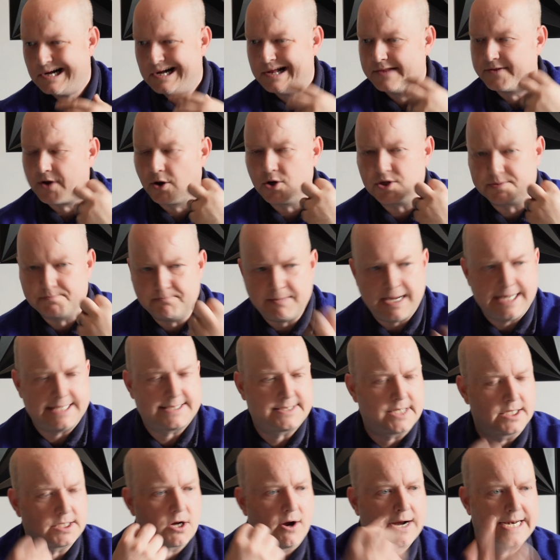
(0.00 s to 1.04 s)
those mids, the
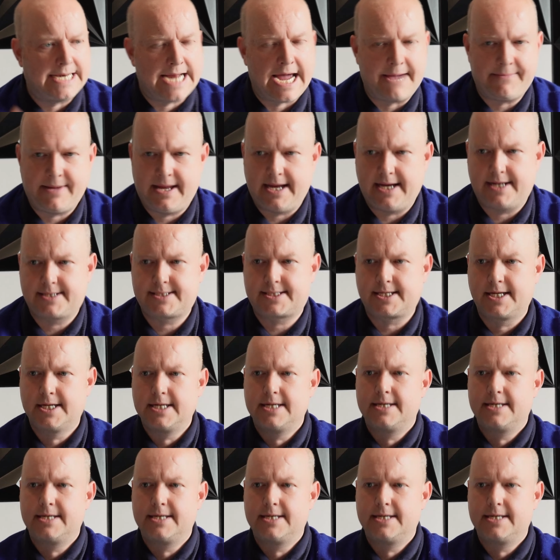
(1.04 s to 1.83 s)
dynamics,